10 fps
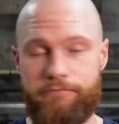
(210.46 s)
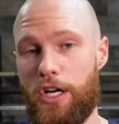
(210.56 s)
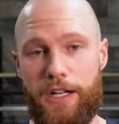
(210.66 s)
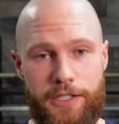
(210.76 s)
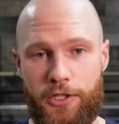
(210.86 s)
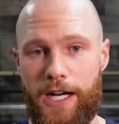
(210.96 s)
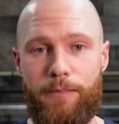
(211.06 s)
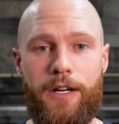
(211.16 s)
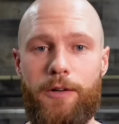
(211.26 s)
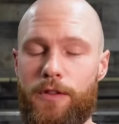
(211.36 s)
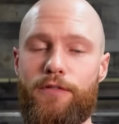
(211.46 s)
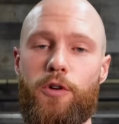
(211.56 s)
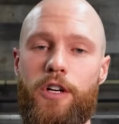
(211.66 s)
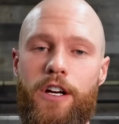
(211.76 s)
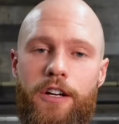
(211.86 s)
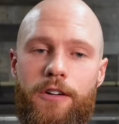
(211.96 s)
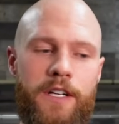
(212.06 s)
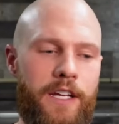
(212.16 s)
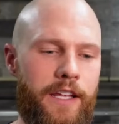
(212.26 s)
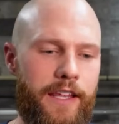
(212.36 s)
talked crap on with the 4.0.
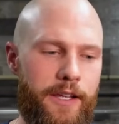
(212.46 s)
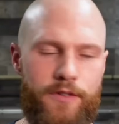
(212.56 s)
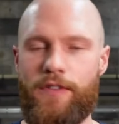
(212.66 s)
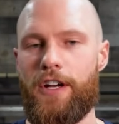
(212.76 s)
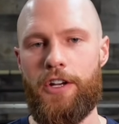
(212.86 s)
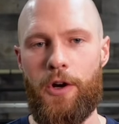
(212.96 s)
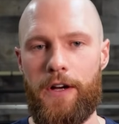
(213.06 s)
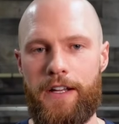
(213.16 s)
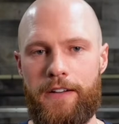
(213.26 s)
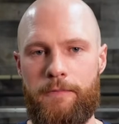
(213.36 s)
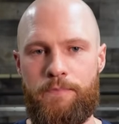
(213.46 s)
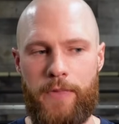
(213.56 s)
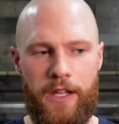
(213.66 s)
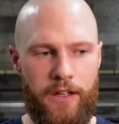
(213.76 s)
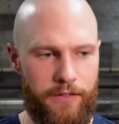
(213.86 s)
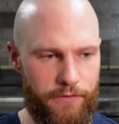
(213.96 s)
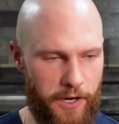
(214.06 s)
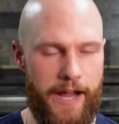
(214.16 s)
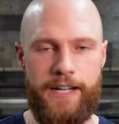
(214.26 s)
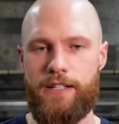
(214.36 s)
It was very annoying for
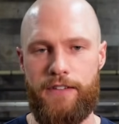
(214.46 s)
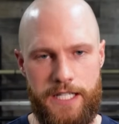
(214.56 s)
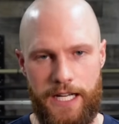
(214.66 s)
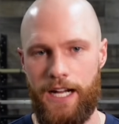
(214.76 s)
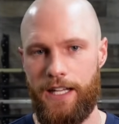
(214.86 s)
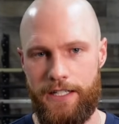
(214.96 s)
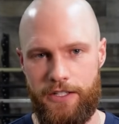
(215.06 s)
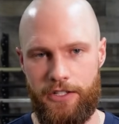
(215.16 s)
activities that I like to